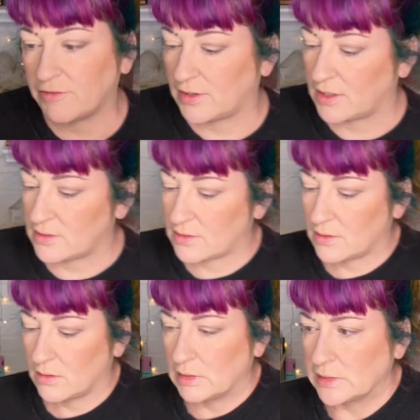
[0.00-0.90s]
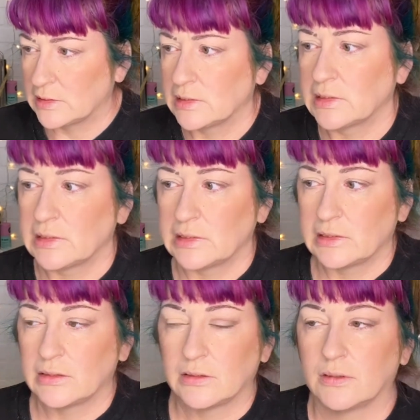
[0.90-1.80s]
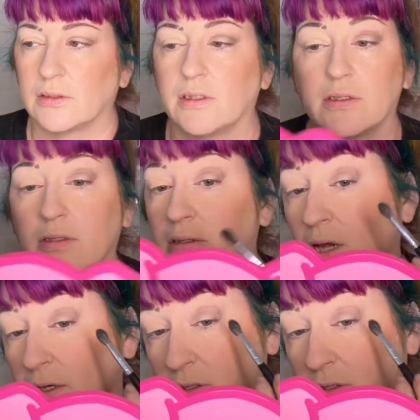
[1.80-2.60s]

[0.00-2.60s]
in this. This is not